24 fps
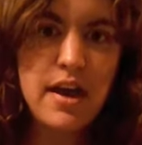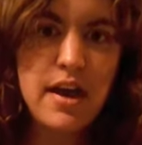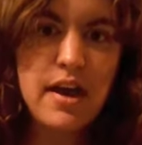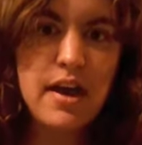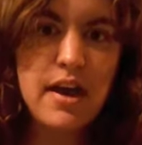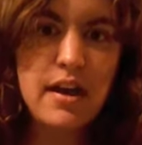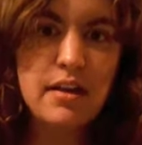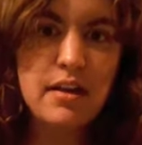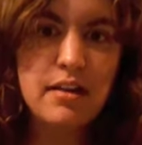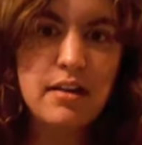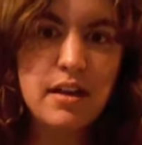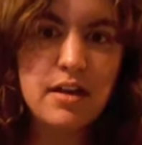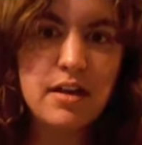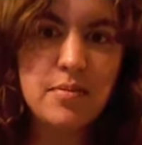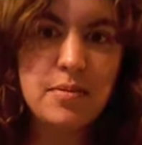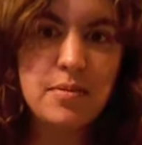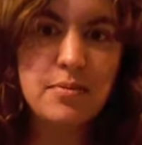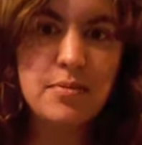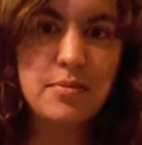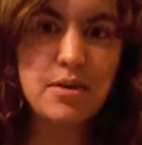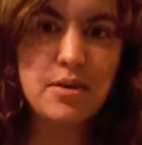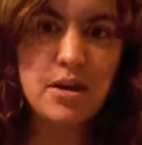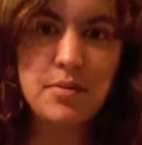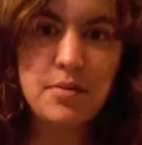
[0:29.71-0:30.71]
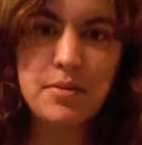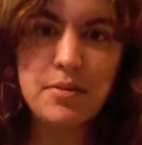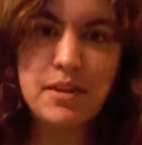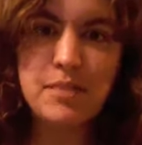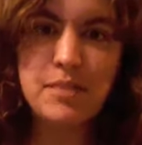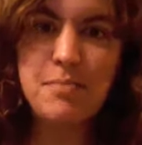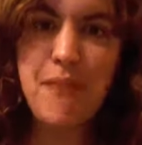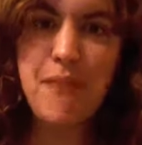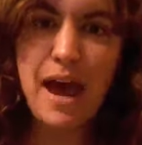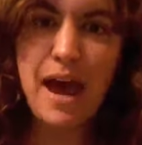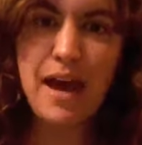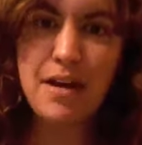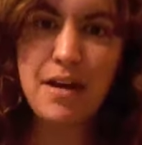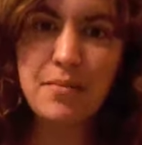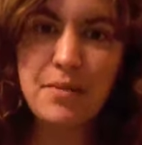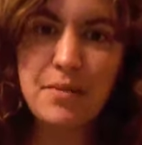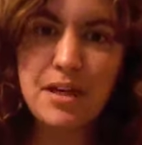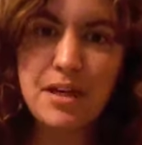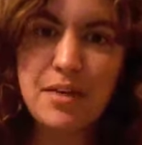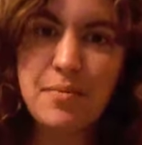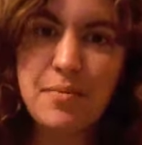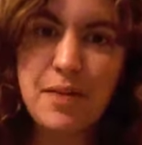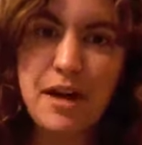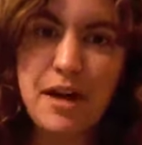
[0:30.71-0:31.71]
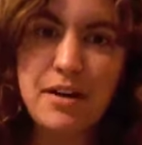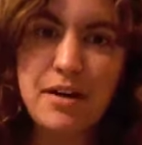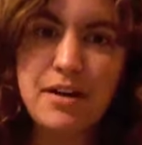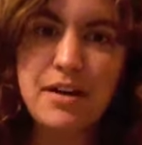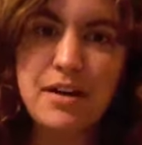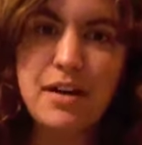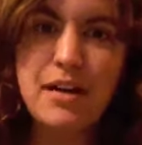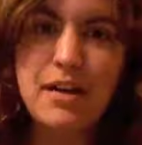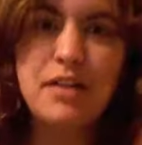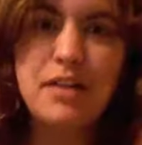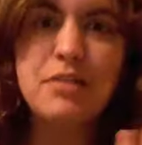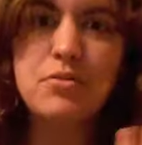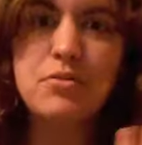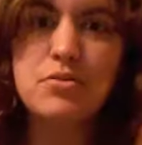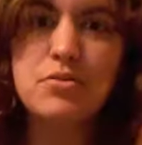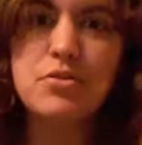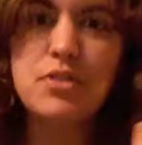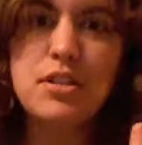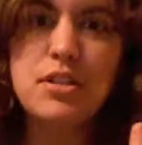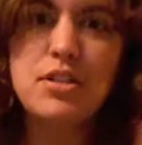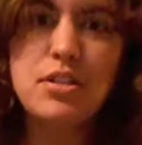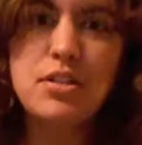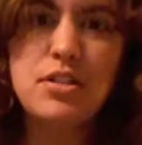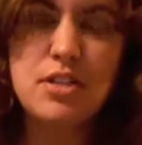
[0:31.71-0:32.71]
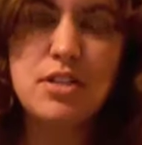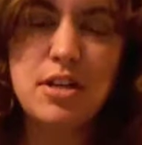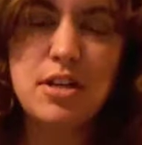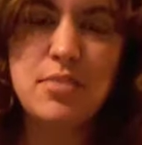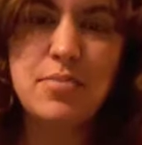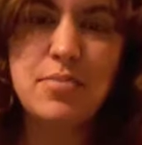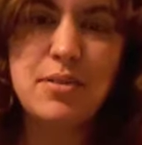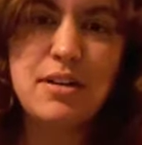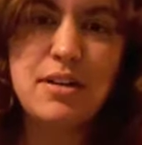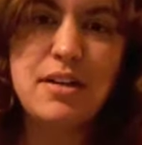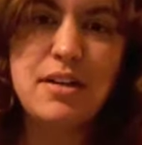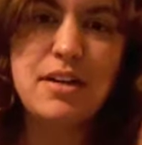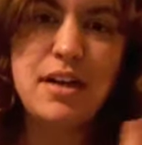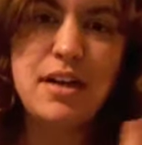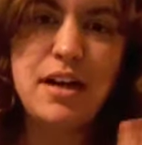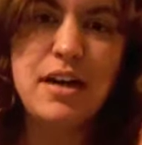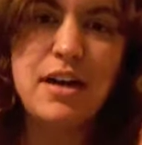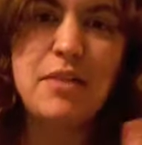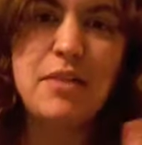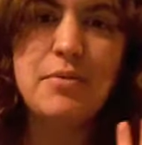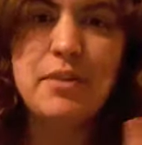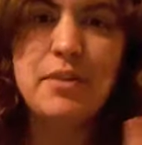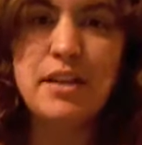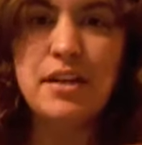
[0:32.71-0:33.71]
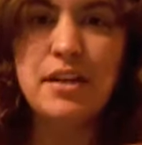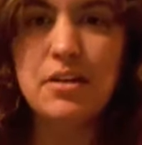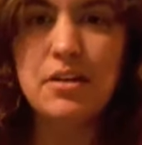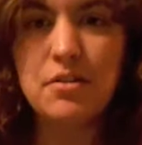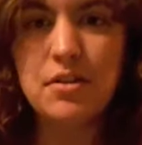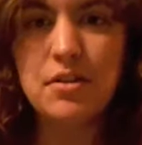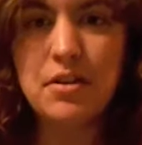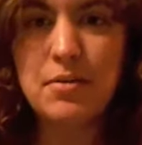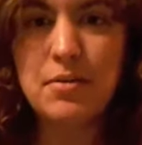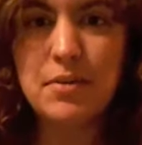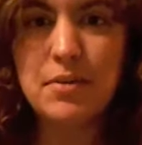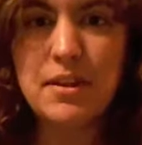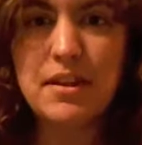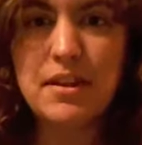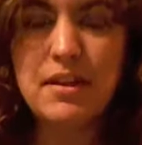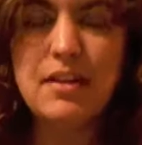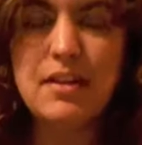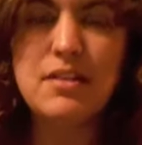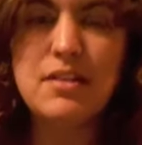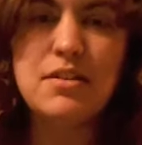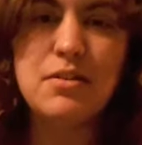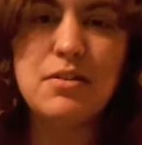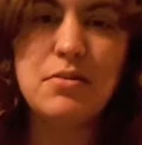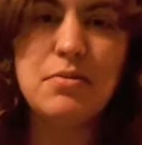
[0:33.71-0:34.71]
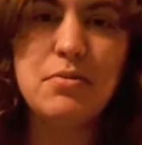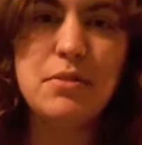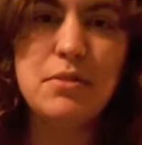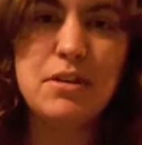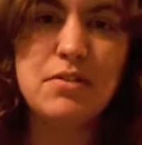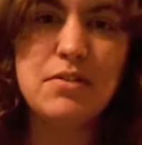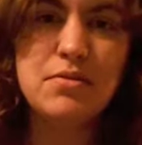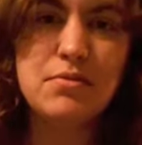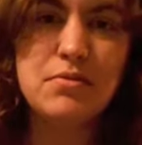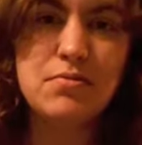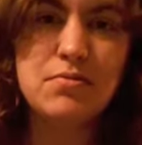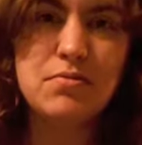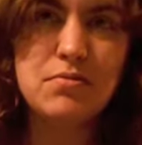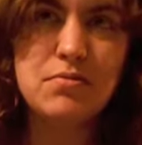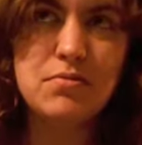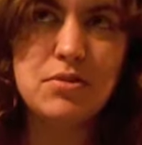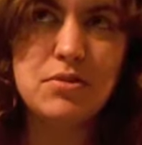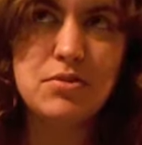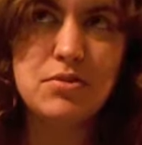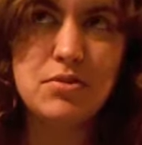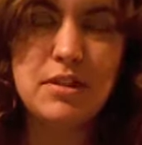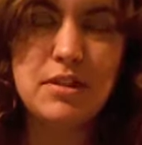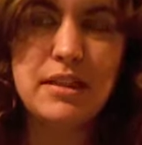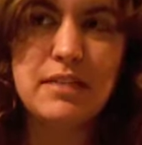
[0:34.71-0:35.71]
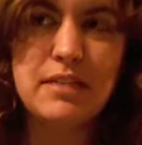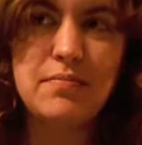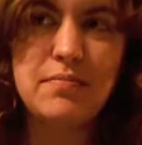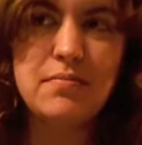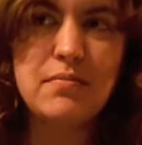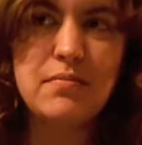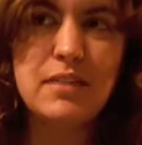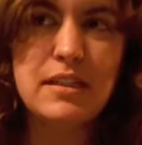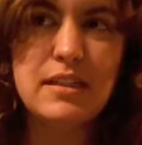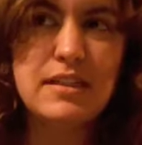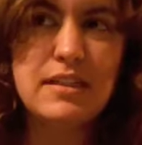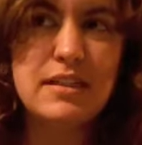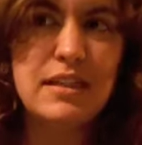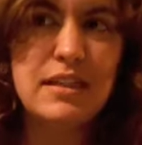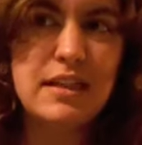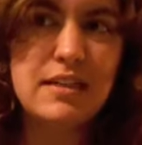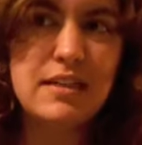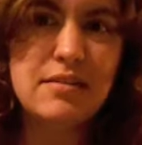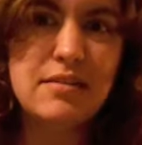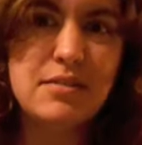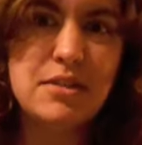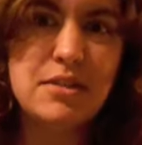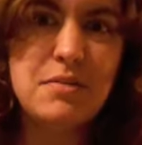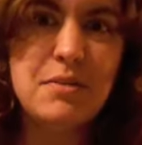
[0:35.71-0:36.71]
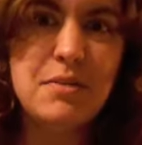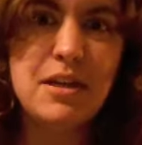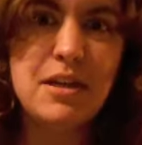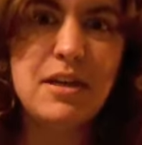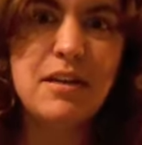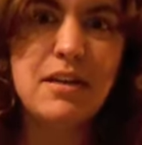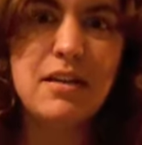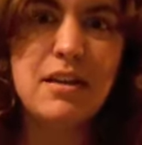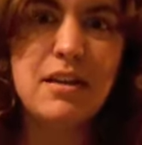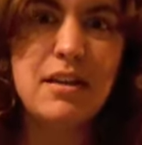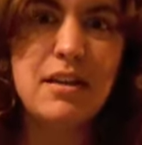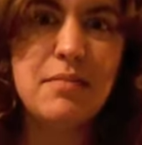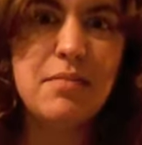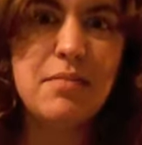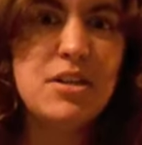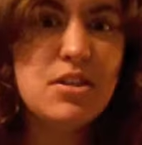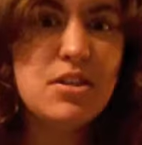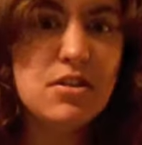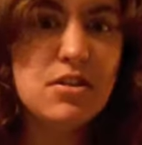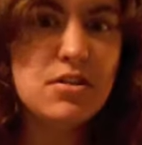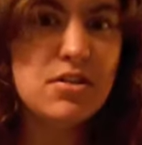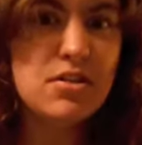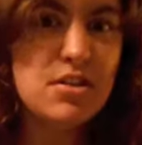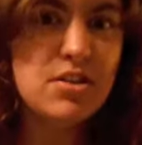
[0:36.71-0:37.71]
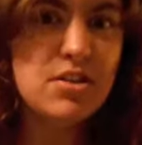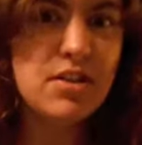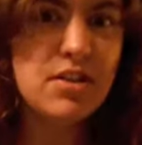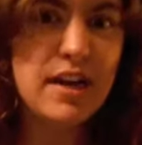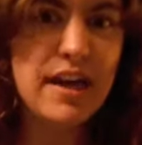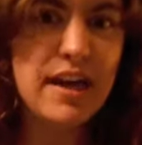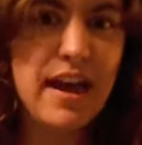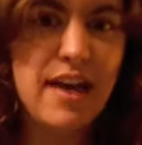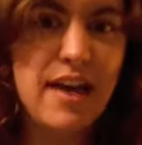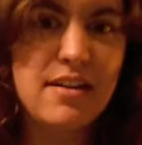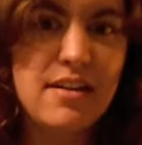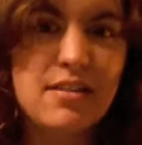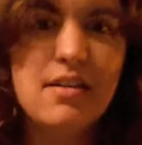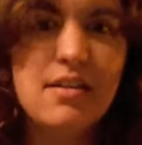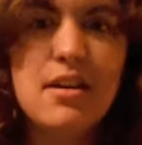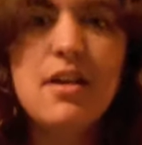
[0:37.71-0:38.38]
And a lot of people got really mad at me about it, and it was really stupid, and I got really annoyed with it because no one else was really listening to me, and they misunderstood, I guess.